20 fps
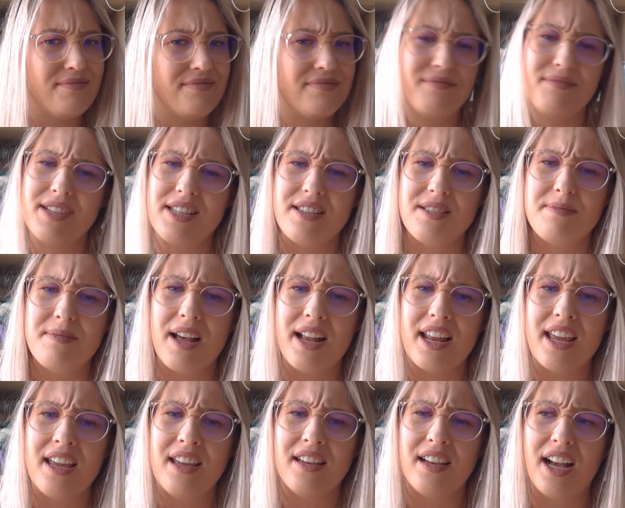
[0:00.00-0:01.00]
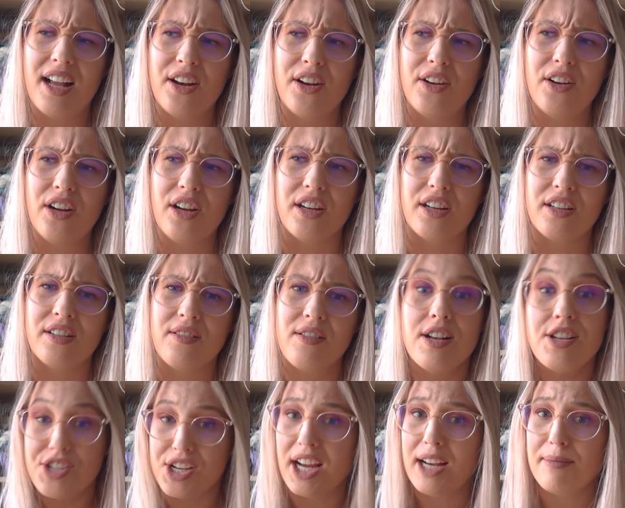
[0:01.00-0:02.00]
Marty? I don't know.
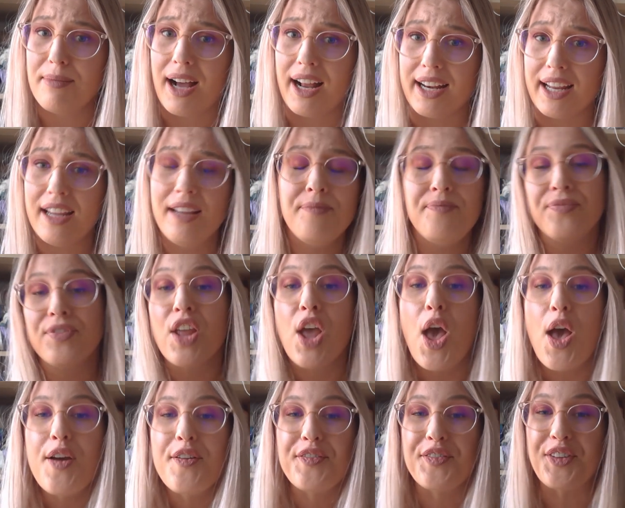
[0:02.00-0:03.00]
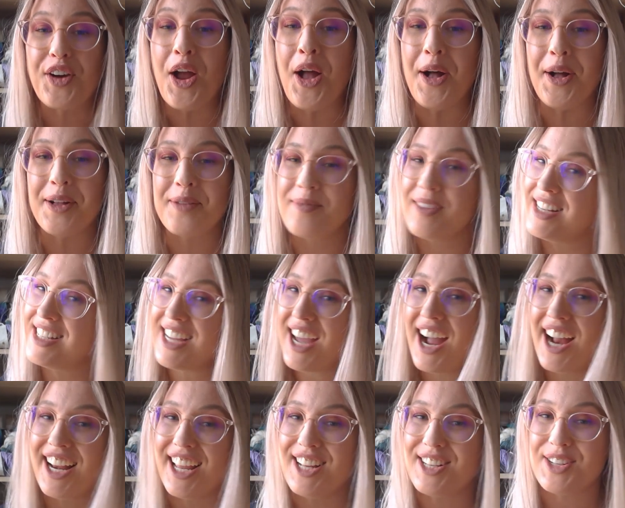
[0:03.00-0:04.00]
Jane Marty from
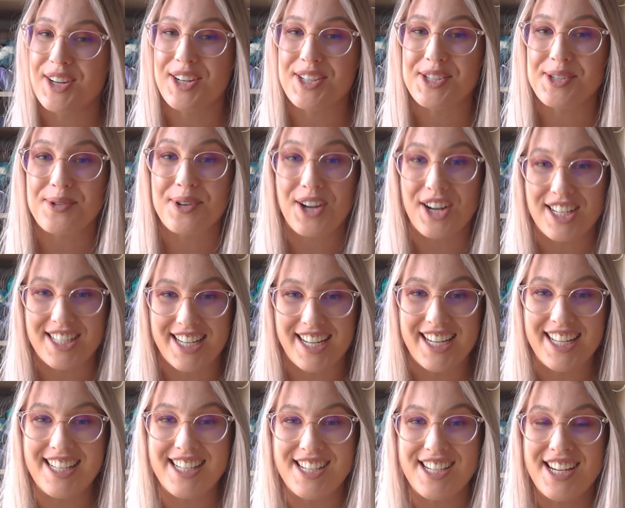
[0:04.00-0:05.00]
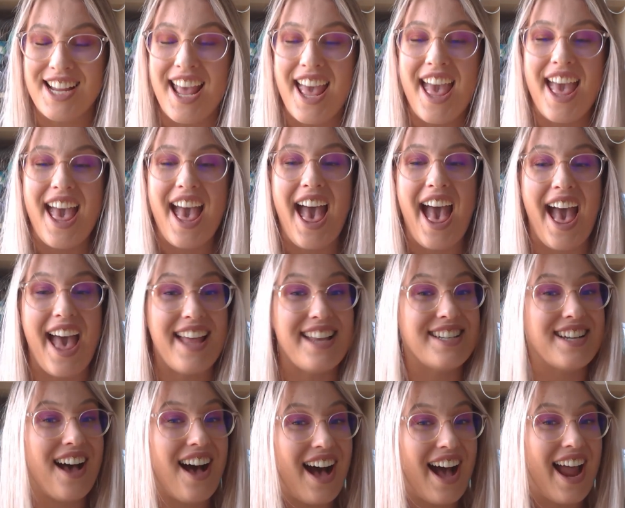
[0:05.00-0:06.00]
Tiny Toadstool Cottage and
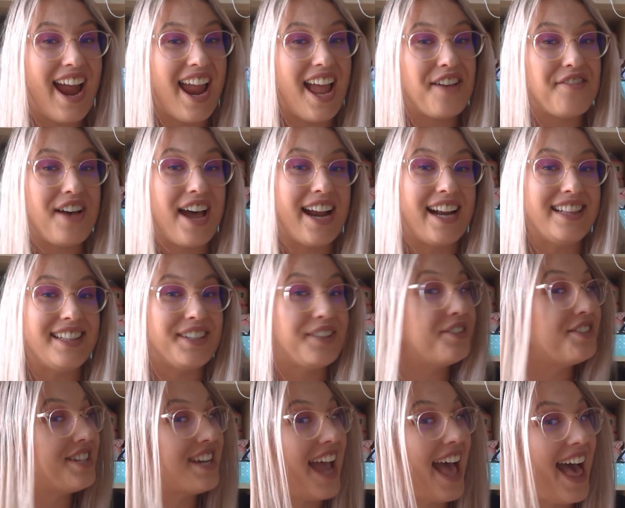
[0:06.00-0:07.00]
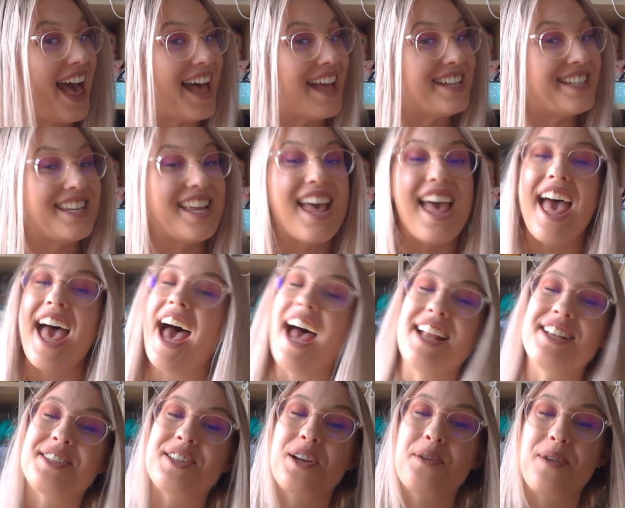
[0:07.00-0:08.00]
I have had a little chat.
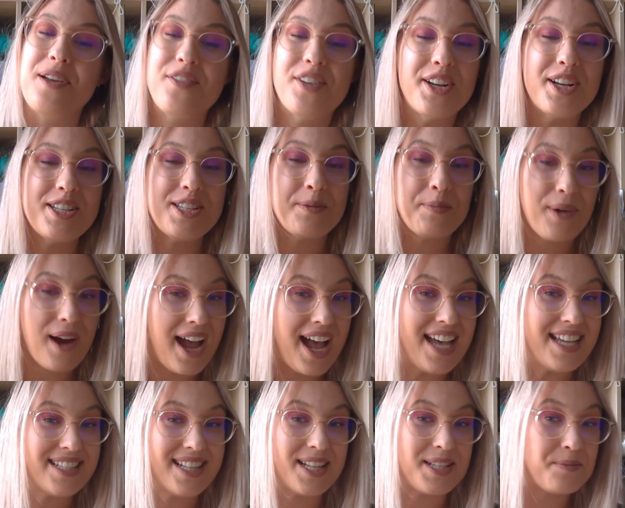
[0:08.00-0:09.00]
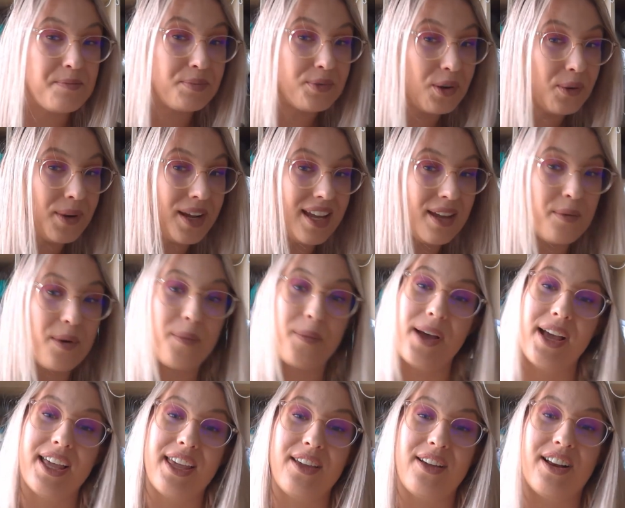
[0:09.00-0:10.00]
And so we've got a surprise that's brewing. We're
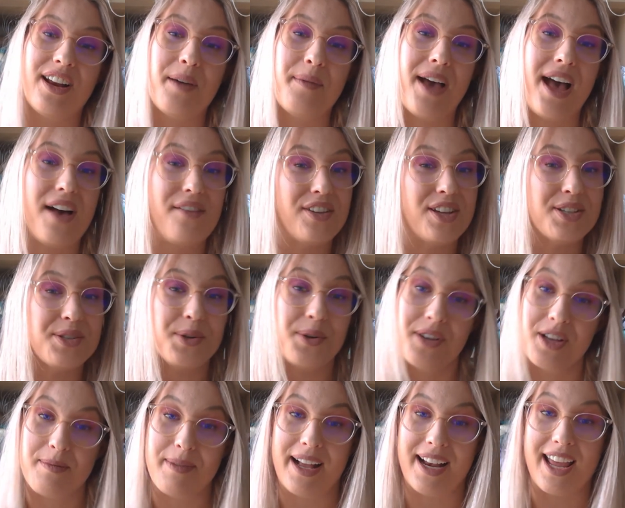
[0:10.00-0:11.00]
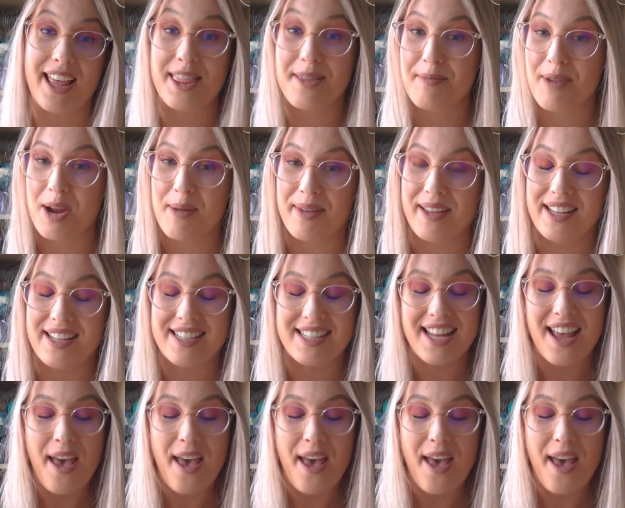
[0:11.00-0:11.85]
working on it. We're having a talk about it at the moment.